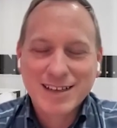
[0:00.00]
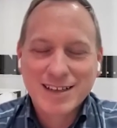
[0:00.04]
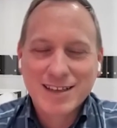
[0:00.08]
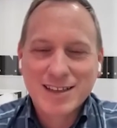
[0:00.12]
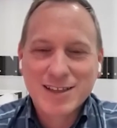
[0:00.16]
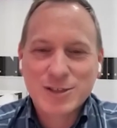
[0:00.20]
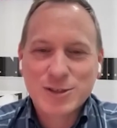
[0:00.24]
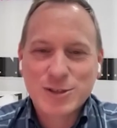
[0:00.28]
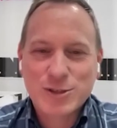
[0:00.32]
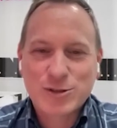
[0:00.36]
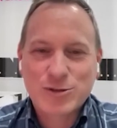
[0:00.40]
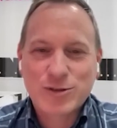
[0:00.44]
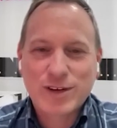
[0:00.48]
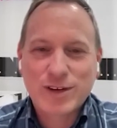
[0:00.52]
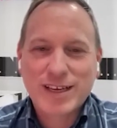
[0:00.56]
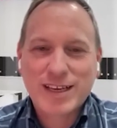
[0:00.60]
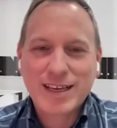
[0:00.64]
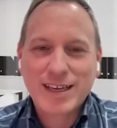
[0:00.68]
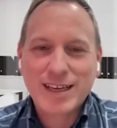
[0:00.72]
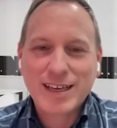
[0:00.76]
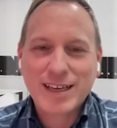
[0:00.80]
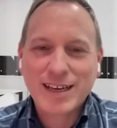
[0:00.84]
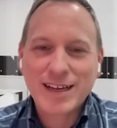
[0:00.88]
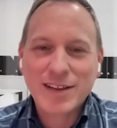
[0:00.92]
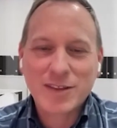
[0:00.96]
The
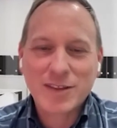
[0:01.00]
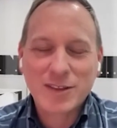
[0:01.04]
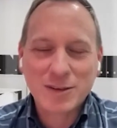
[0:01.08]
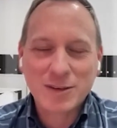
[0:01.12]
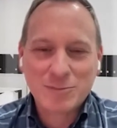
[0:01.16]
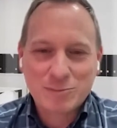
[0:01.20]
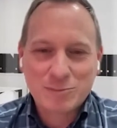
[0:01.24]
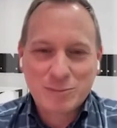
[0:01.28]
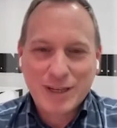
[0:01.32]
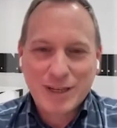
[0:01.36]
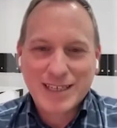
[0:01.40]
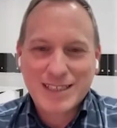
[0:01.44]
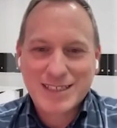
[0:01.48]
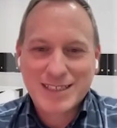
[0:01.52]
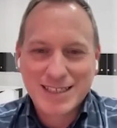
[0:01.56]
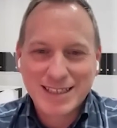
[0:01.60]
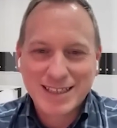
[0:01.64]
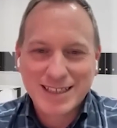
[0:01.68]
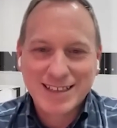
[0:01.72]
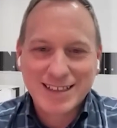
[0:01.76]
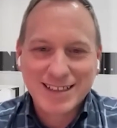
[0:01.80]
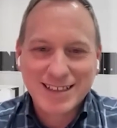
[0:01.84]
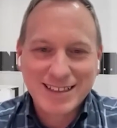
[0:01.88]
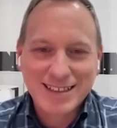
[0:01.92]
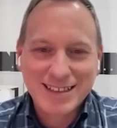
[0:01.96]
trickier, the
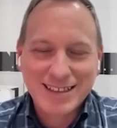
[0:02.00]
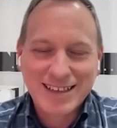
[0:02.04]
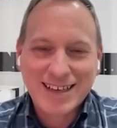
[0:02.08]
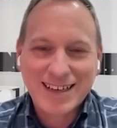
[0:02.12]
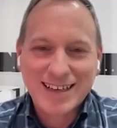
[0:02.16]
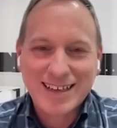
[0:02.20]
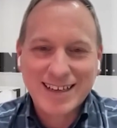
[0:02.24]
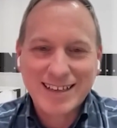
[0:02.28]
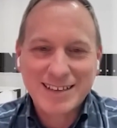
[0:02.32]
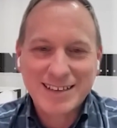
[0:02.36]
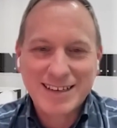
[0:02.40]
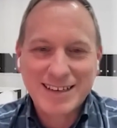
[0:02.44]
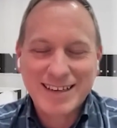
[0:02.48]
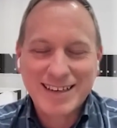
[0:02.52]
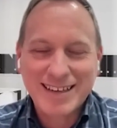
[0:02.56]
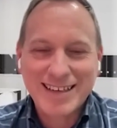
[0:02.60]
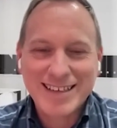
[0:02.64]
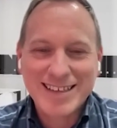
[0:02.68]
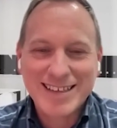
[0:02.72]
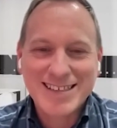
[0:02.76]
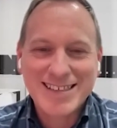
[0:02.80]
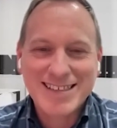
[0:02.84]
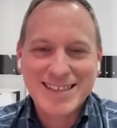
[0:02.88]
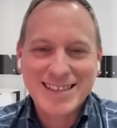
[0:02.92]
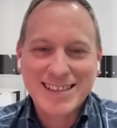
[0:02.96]
better. And
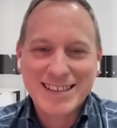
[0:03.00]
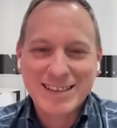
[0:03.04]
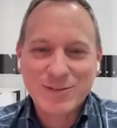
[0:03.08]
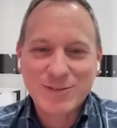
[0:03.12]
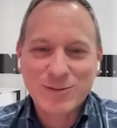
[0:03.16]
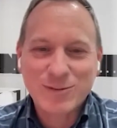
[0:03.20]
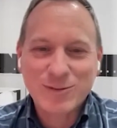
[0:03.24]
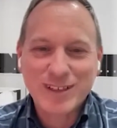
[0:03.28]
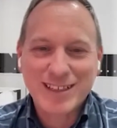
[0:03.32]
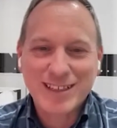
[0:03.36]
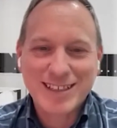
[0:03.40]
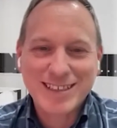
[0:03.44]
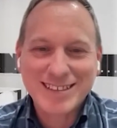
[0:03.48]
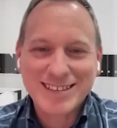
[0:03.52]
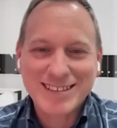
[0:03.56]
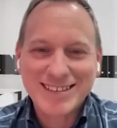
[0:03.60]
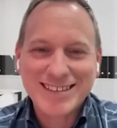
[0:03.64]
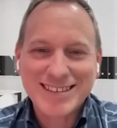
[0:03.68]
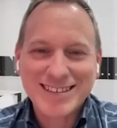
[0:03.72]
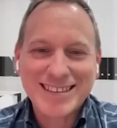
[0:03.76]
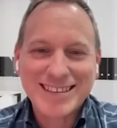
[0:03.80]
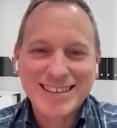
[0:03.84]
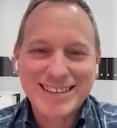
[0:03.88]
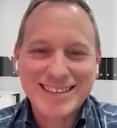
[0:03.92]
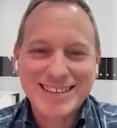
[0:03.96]
let's see if we
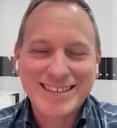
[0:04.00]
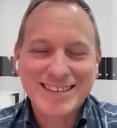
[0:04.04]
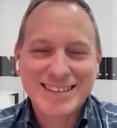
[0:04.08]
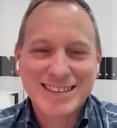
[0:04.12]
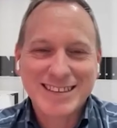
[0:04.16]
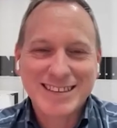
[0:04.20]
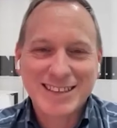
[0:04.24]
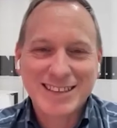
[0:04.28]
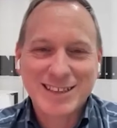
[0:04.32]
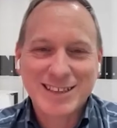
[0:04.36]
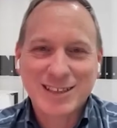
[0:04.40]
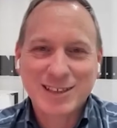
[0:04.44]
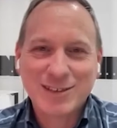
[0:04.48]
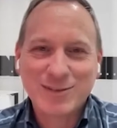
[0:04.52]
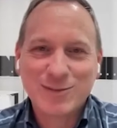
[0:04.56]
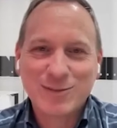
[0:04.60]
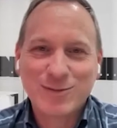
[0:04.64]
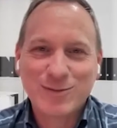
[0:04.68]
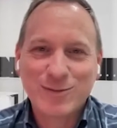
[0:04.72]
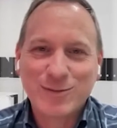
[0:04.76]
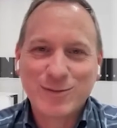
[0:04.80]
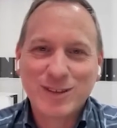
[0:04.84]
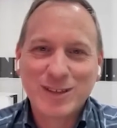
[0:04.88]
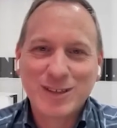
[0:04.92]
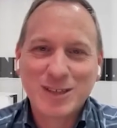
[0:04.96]
can give
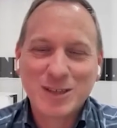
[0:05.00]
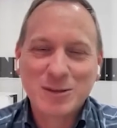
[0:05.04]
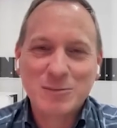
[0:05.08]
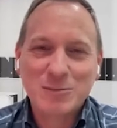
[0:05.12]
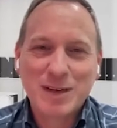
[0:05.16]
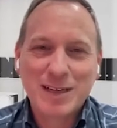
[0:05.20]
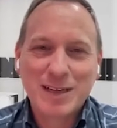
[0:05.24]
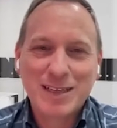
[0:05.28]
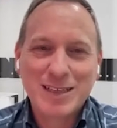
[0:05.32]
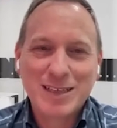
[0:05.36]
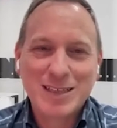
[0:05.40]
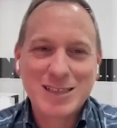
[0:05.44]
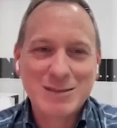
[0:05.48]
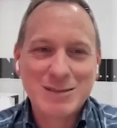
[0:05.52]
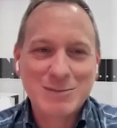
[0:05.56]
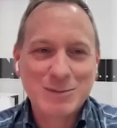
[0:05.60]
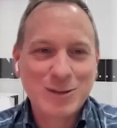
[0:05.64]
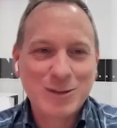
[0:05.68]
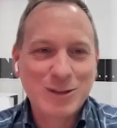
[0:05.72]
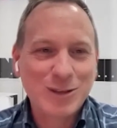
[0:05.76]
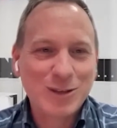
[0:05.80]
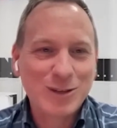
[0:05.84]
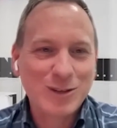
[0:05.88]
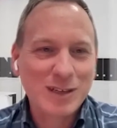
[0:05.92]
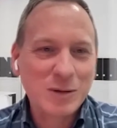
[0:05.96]
Kimeya some
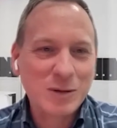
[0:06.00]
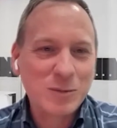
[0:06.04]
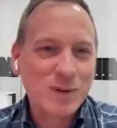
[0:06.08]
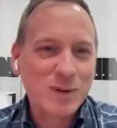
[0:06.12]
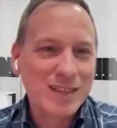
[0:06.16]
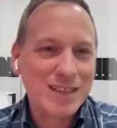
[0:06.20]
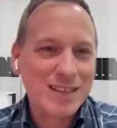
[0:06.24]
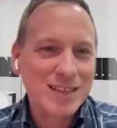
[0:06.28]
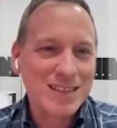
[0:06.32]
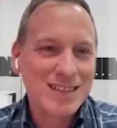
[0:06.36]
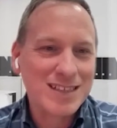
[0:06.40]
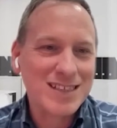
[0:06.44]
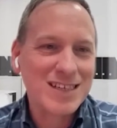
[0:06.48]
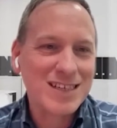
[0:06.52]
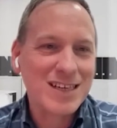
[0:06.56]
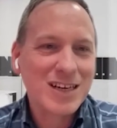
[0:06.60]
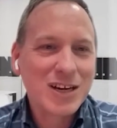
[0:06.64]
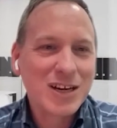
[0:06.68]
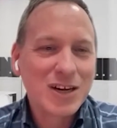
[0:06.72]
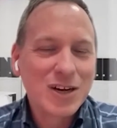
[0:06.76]
curly ones.